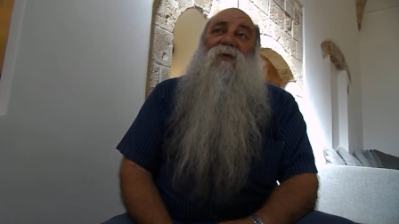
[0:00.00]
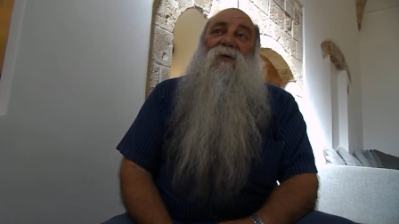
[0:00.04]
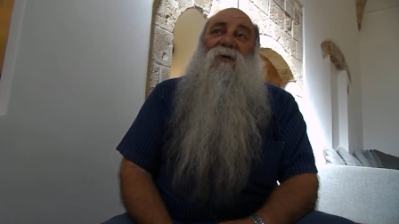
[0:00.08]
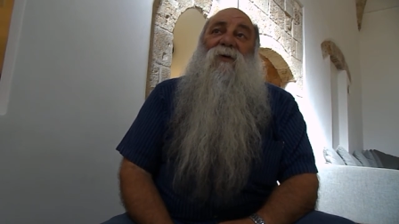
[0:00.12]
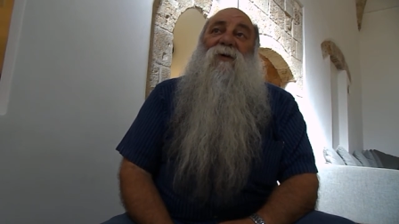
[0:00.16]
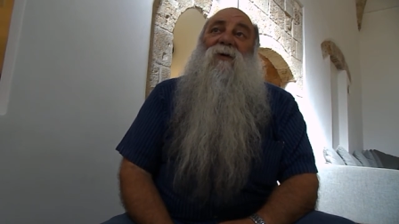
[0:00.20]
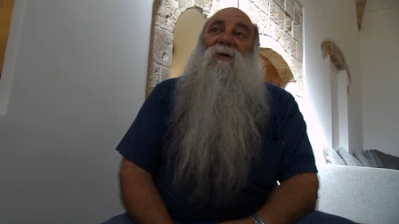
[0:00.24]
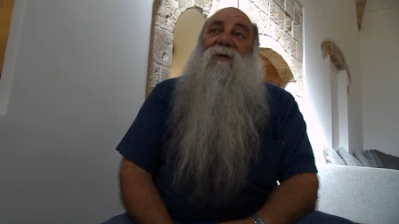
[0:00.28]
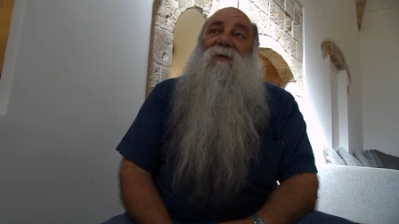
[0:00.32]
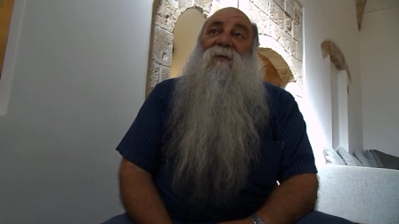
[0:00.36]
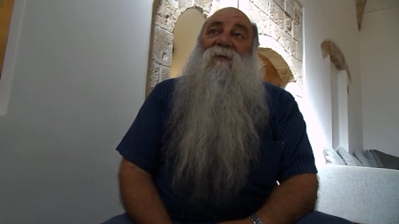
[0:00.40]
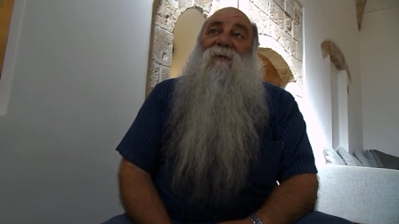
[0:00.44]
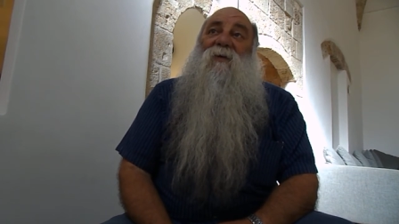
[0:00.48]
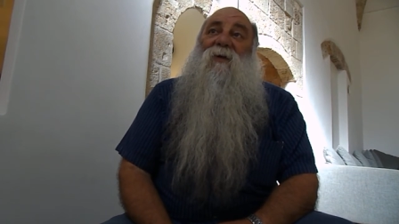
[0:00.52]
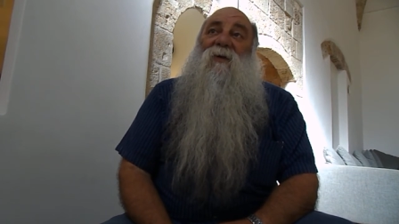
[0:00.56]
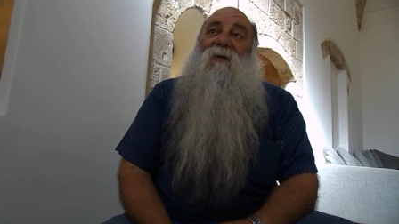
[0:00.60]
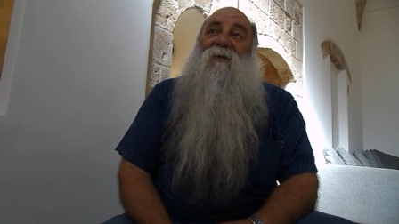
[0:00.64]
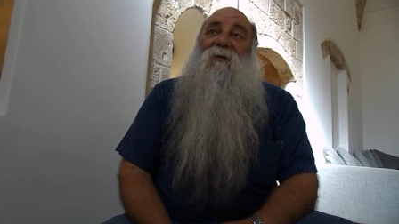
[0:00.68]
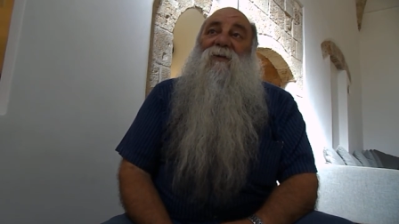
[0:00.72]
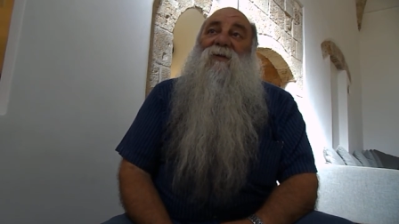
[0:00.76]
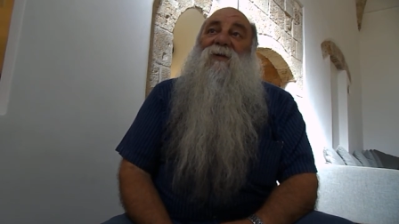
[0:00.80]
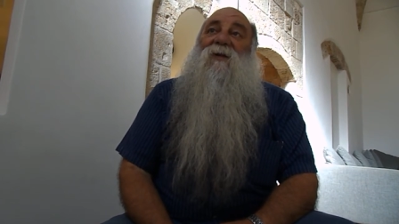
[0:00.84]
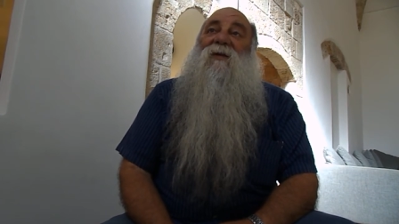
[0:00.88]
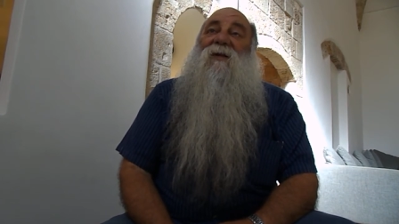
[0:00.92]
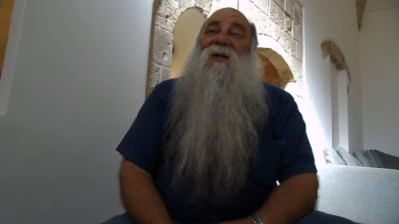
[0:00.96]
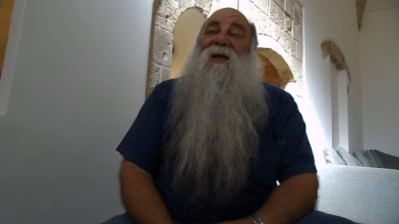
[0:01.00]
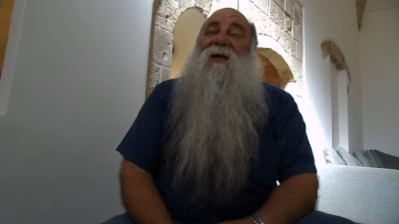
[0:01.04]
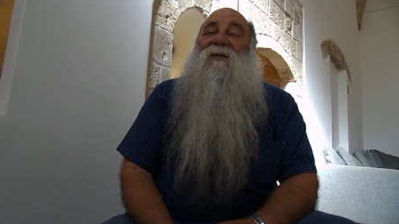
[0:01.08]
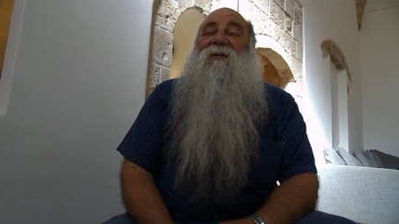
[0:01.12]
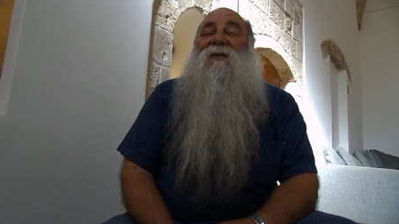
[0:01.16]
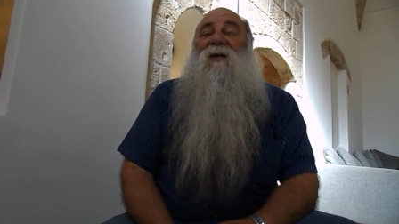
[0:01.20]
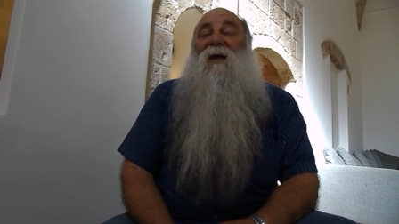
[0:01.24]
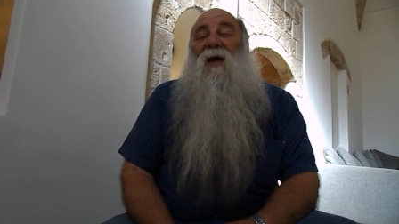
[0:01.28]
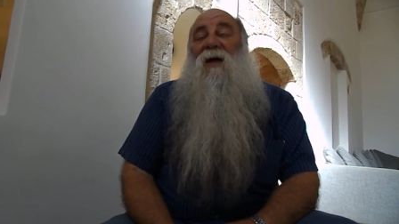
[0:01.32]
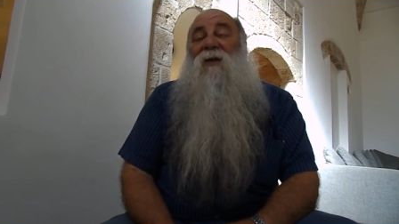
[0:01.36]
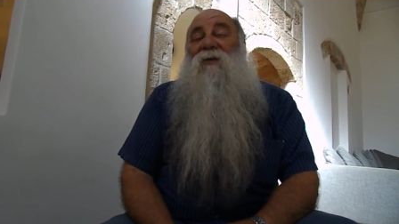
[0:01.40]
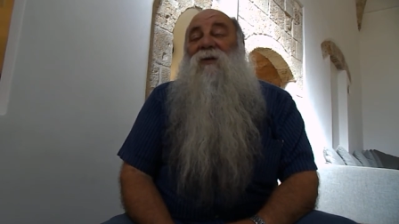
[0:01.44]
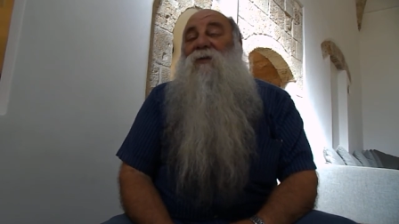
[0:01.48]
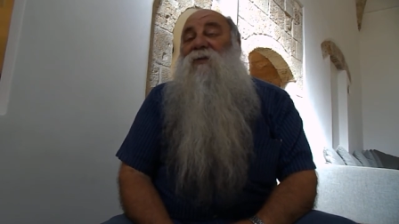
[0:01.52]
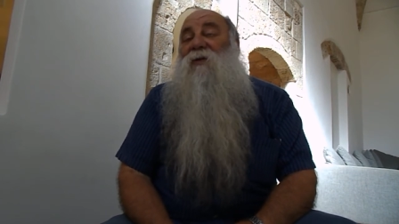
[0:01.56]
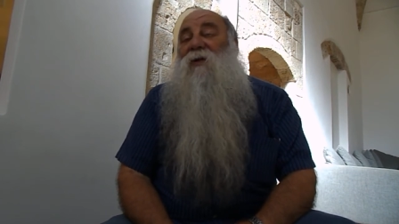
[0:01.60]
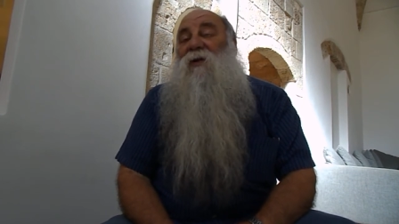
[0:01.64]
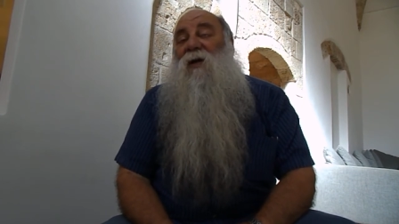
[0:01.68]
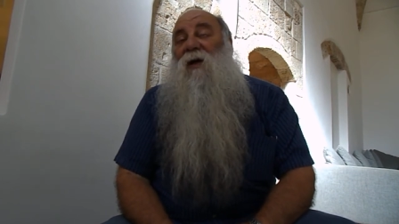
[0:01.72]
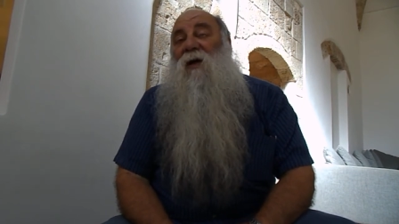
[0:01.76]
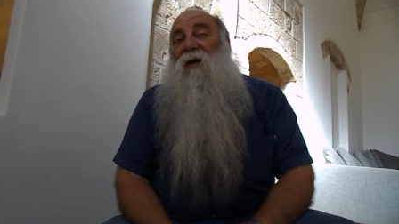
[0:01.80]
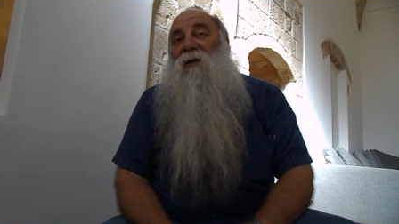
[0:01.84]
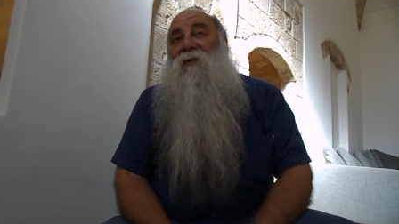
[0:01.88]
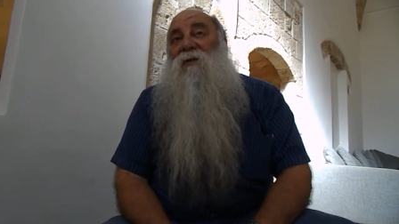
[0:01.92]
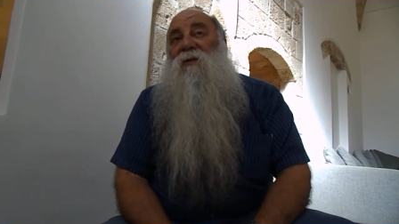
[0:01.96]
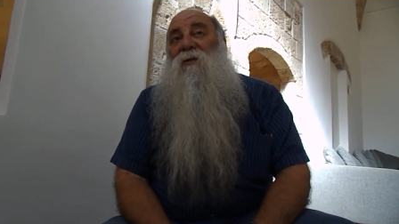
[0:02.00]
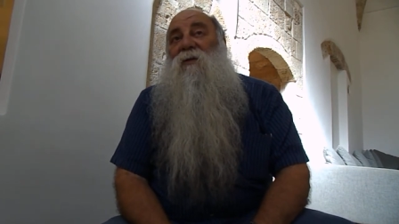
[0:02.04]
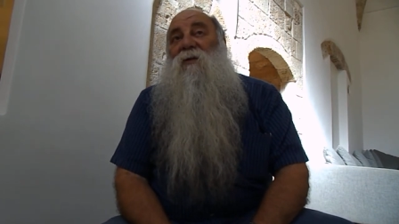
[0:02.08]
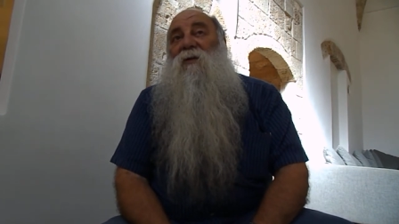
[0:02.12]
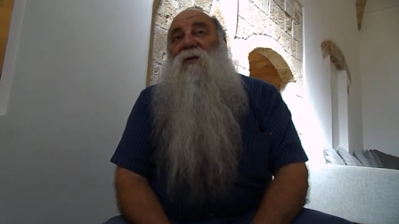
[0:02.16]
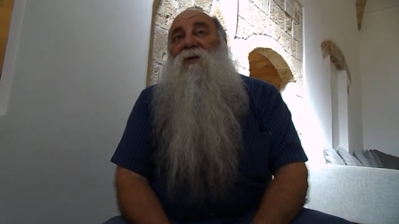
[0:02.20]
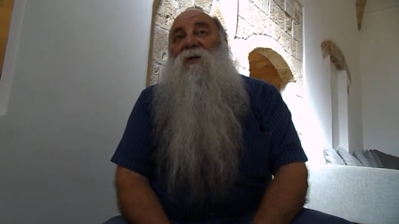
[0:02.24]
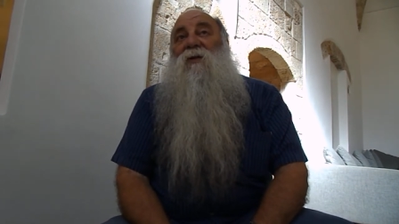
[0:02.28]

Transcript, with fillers: work because it gets harder and harder